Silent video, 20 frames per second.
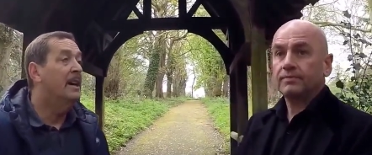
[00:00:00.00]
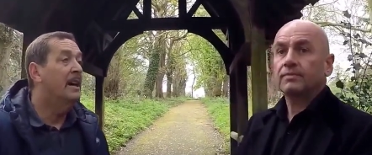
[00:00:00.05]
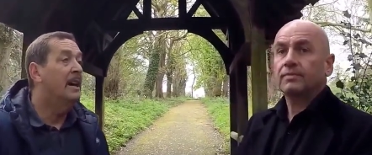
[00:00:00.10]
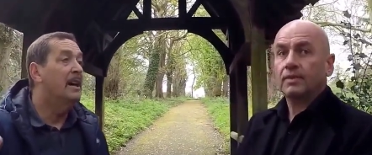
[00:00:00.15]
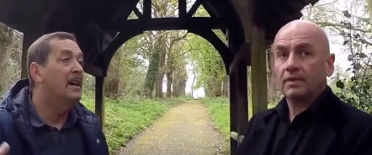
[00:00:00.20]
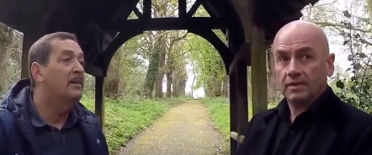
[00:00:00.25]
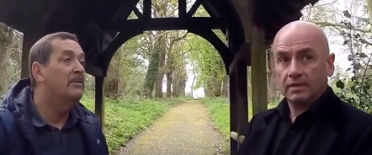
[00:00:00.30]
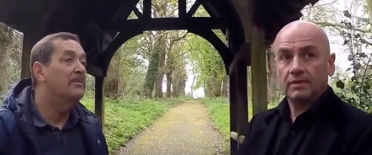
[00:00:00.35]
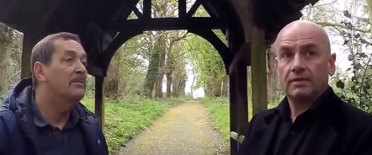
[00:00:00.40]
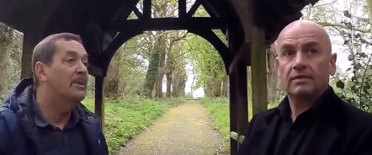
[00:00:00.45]

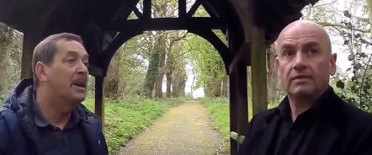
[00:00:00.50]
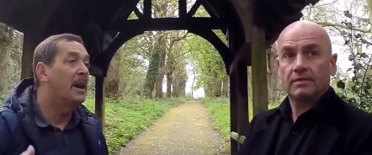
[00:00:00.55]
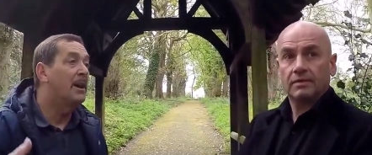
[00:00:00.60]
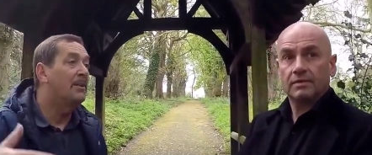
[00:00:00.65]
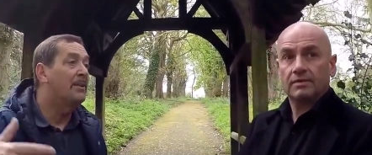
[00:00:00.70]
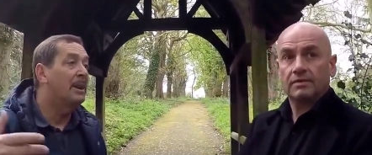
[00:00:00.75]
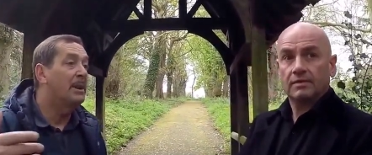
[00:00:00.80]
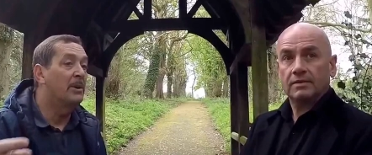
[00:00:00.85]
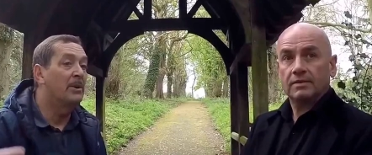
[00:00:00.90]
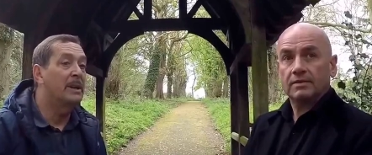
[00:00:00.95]
Speaker 1: Um,
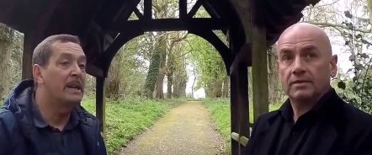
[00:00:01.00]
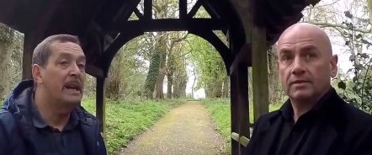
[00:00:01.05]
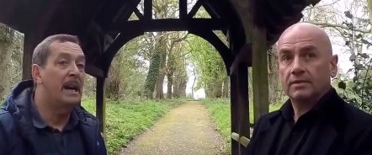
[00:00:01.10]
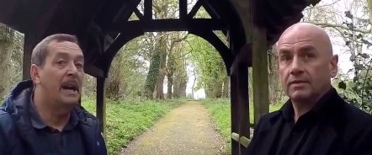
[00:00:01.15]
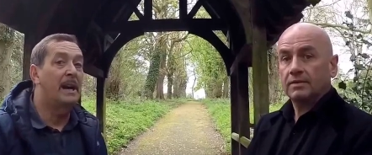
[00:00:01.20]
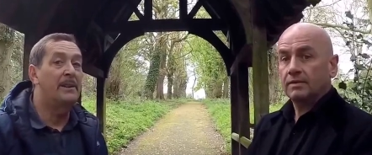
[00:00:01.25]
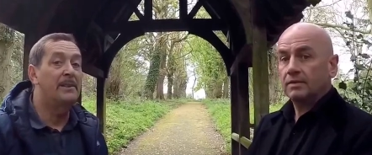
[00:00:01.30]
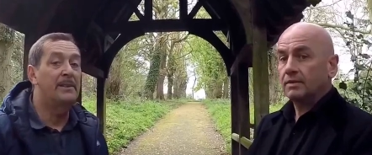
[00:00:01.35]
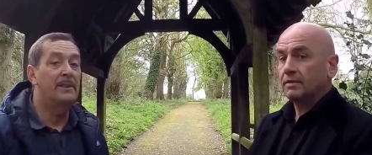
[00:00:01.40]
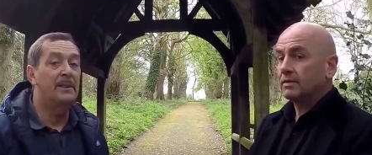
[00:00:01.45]
now they only
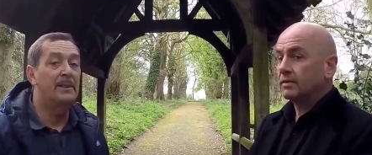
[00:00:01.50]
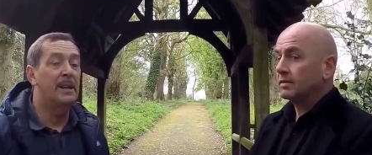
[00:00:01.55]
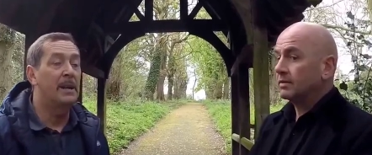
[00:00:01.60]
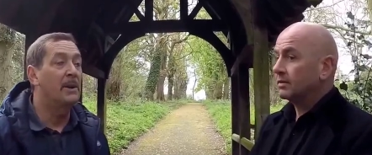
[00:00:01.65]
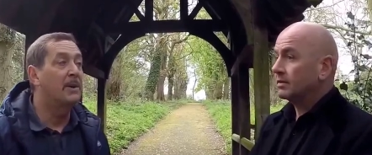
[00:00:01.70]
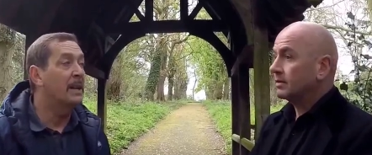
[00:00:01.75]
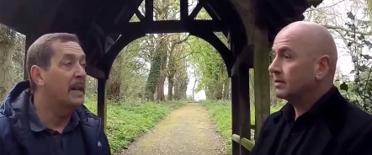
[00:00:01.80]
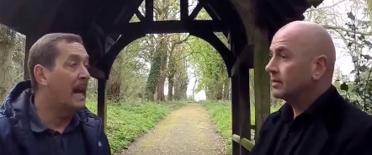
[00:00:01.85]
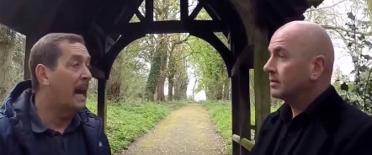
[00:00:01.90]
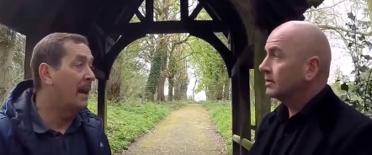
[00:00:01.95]
had they
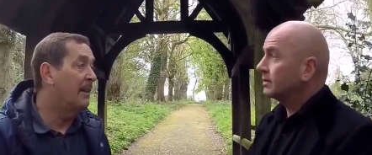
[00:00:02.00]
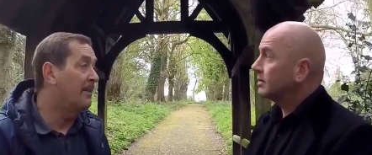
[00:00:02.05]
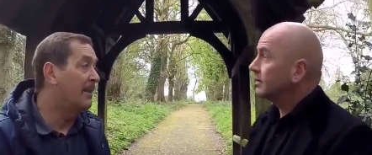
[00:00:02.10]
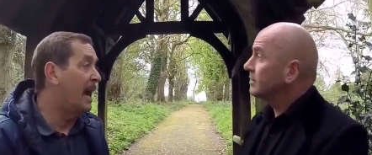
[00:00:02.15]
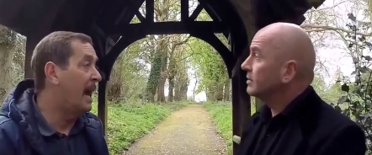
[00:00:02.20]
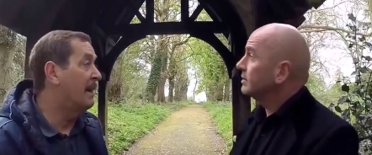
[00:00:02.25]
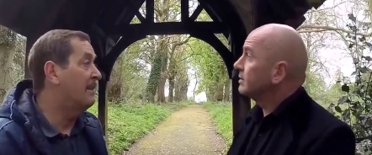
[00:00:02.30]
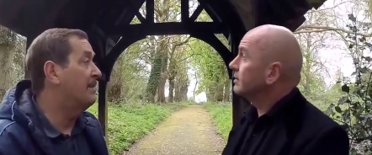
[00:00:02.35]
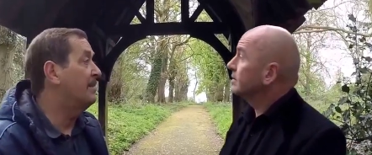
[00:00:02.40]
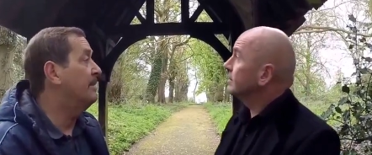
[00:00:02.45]
only had
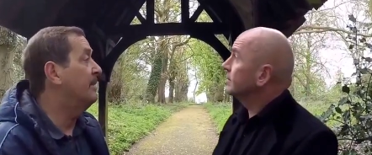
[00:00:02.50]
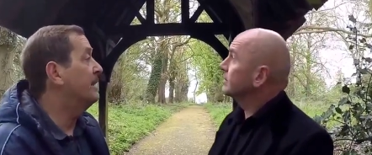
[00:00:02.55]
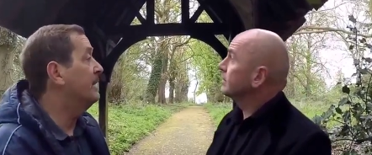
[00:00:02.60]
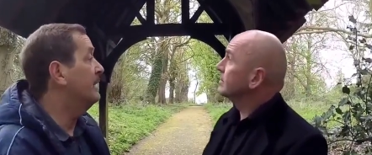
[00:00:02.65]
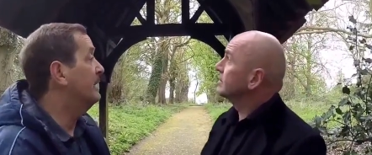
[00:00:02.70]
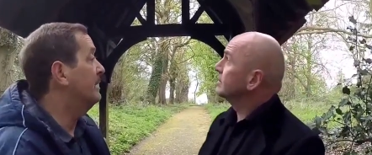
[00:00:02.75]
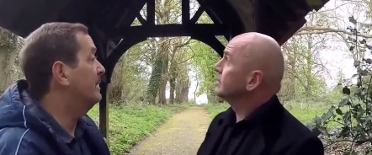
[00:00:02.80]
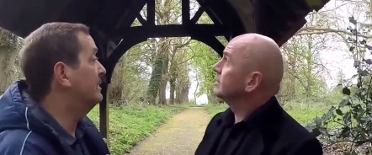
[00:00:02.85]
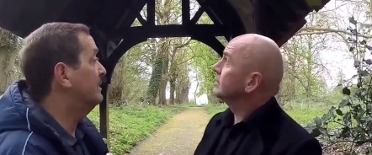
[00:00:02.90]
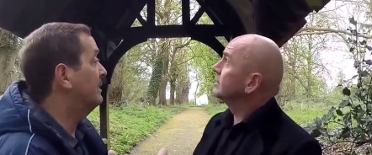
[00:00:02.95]
that
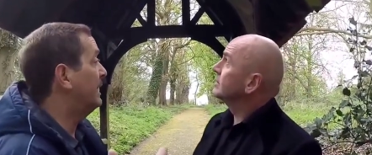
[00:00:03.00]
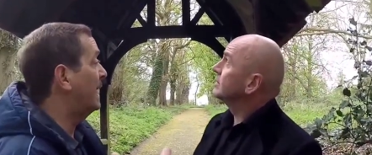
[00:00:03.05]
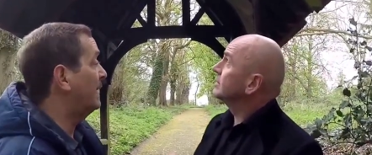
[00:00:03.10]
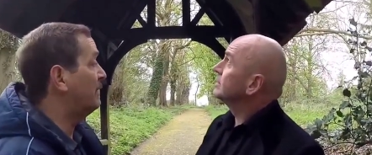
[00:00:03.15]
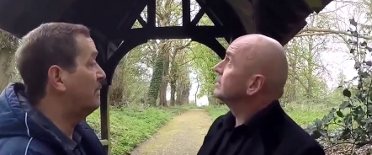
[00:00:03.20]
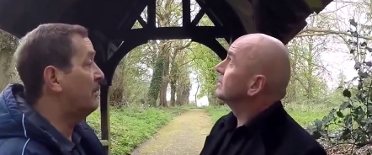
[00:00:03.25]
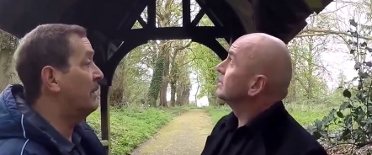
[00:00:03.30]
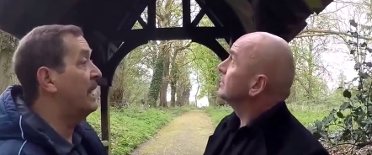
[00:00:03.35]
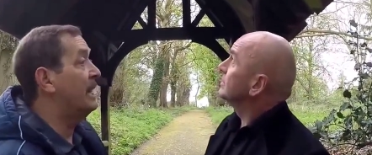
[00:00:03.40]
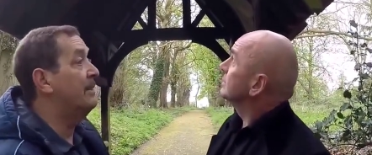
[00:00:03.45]
uh,
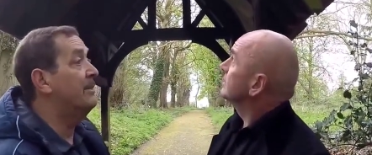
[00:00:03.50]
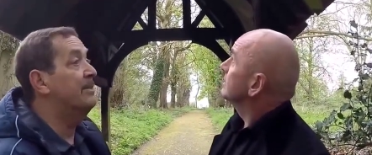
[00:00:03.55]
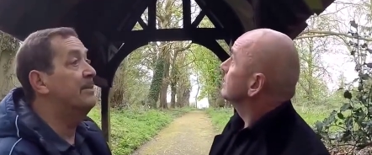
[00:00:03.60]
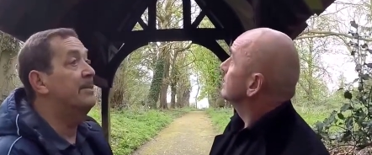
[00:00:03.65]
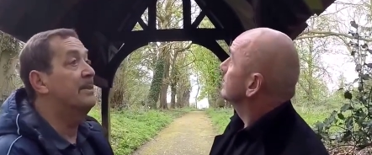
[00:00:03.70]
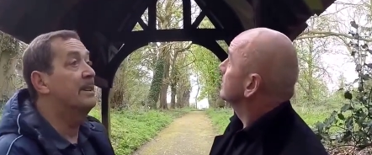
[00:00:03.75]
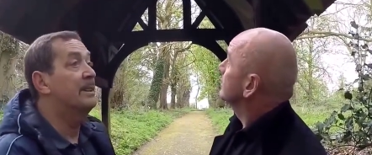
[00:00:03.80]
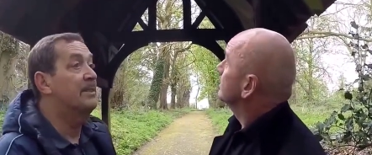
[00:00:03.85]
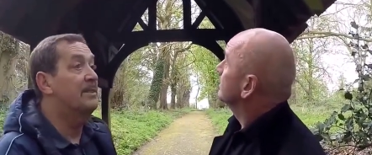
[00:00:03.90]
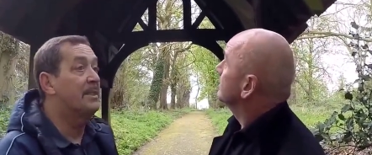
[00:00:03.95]
that grave
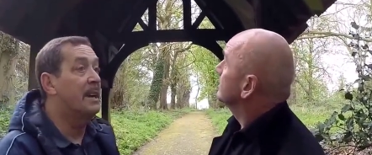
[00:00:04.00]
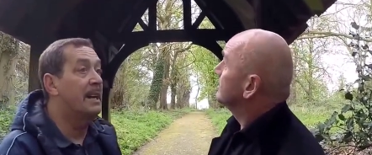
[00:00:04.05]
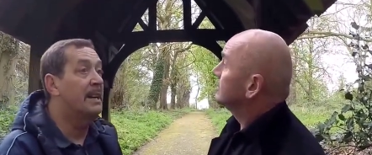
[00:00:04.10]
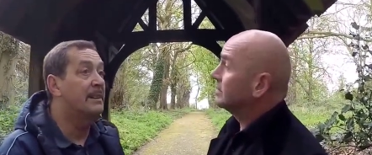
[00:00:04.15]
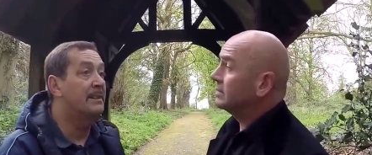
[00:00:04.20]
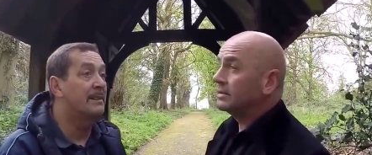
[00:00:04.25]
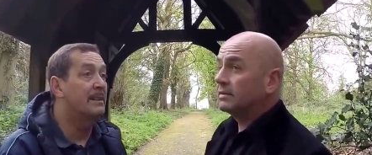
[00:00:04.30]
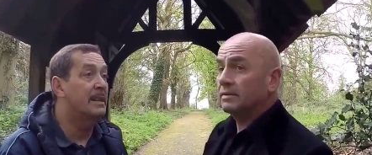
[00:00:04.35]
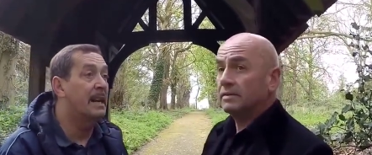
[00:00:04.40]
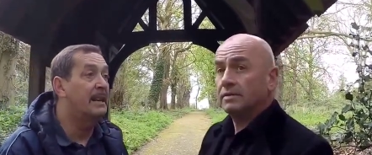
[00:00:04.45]
uh,
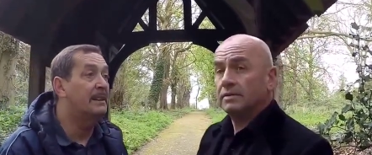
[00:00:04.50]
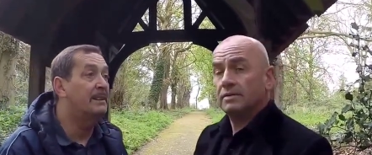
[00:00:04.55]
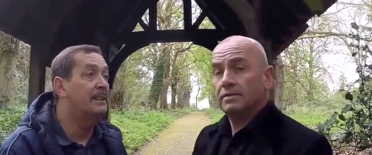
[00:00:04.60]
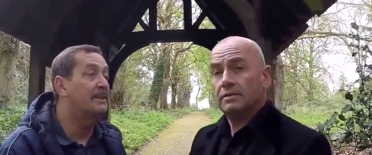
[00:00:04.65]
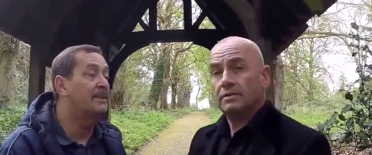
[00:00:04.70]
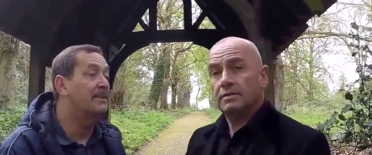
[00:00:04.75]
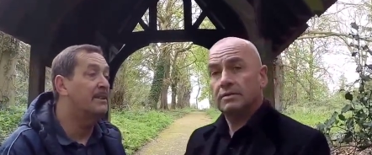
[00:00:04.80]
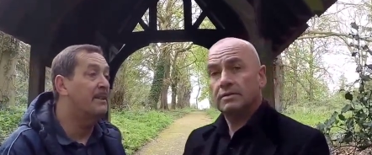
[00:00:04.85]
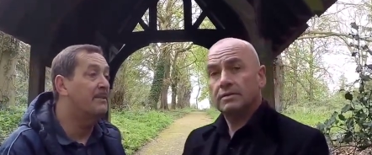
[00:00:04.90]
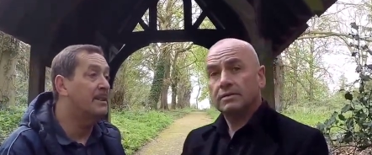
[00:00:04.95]
site in
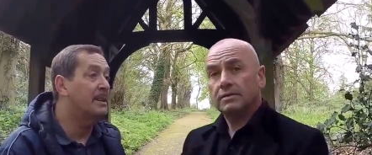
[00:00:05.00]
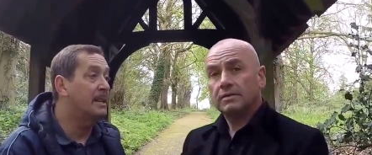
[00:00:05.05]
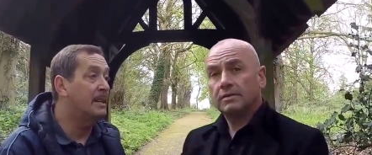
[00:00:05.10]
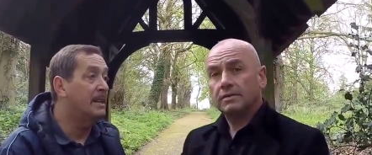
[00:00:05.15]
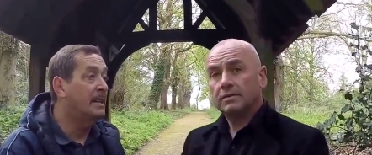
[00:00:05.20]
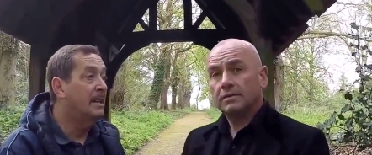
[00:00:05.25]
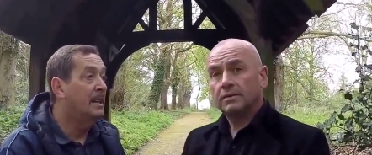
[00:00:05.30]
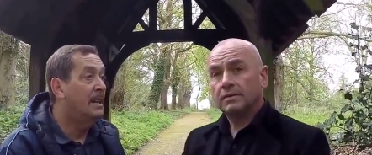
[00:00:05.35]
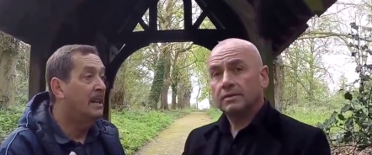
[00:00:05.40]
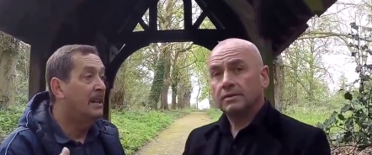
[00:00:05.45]

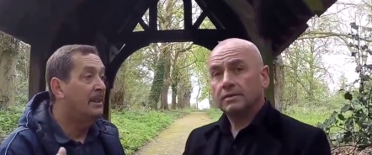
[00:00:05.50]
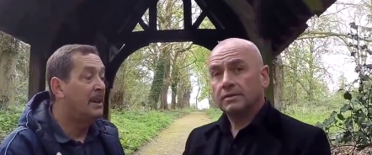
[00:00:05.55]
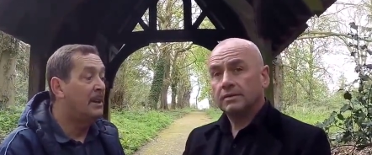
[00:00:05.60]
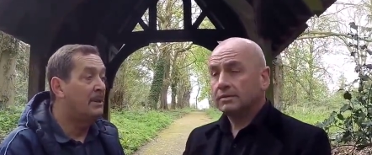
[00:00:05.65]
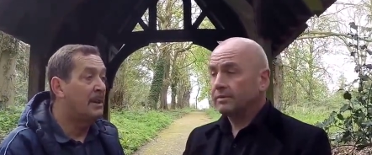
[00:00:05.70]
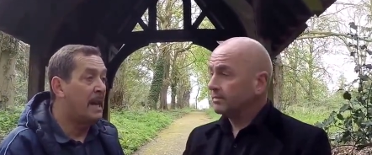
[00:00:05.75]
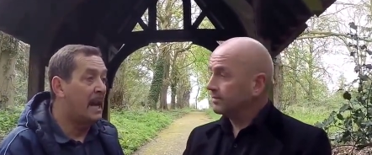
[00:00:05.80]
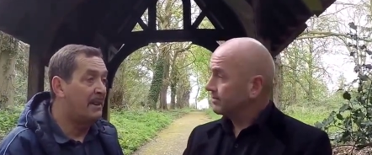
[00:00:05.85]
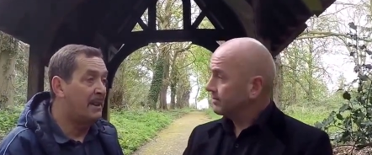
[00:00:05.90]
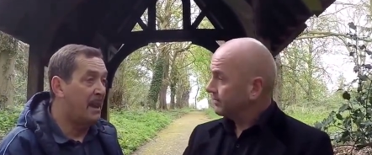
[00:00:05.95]
1870. They
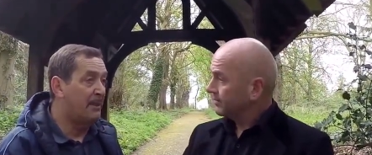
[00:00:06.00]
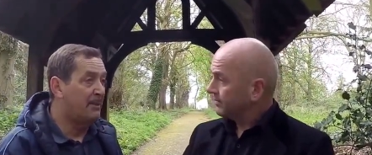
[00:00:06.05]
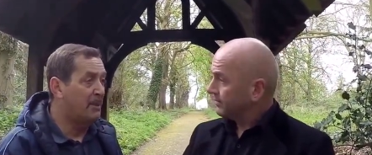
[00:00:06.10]
only had that